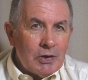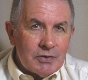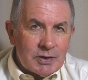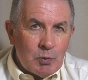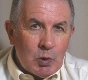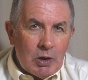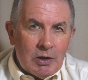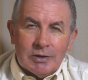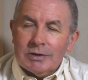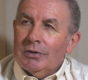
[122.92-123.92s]
those
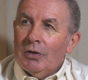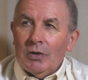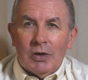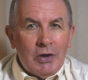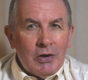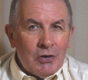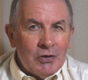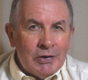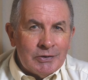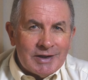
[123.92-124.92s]
apart, all
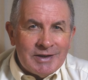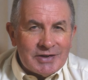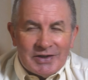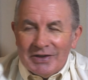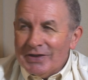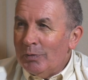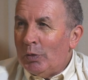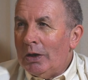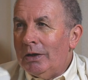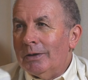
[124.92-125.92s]
those incidents
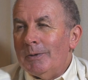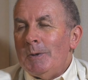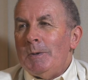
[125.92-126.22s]
apart,